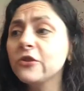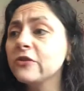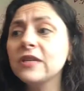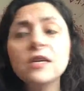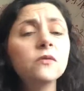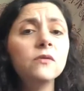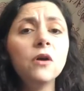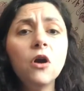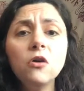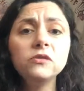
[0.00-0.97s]
you're like,
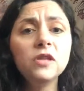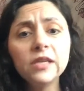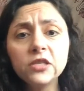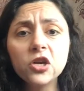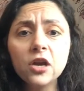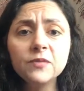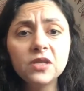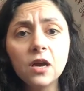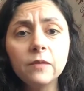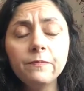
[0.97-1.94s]
oh, Lucky Charms,
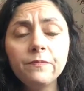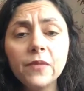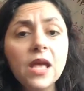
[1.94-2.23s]
yum,